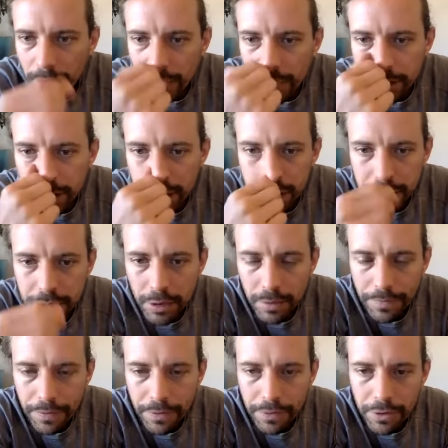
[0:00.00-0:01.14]
It's
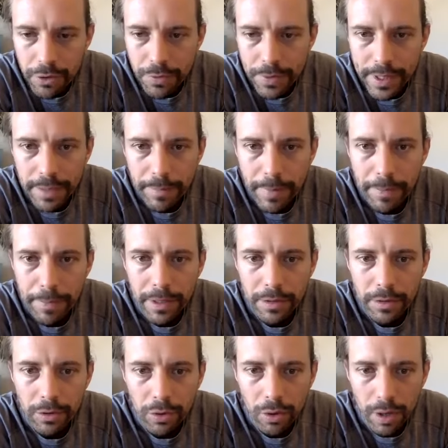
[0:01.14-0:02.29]
if you're new to it, it might be a
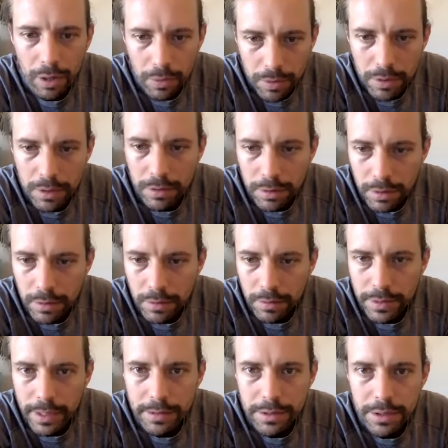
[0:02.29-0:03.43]
little awkward,
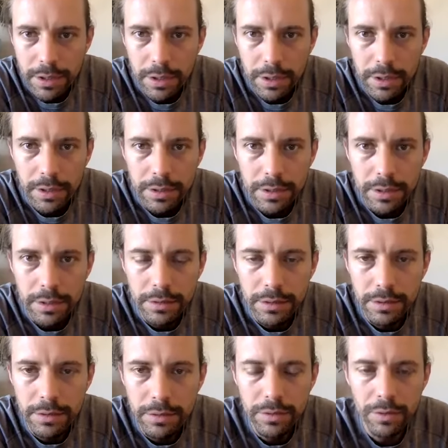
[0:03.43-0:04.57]
and that's good. It's good to
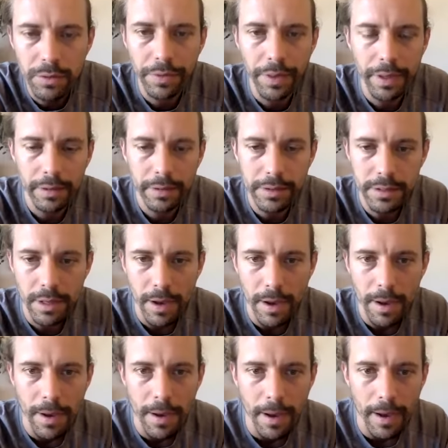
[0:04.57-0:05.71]
do new things.
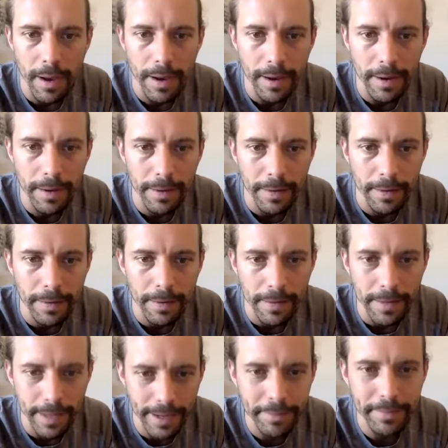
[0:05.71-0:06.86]
Uh,
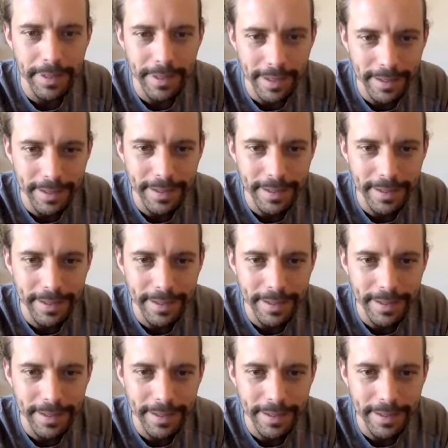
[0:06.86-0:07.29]
yeah, and I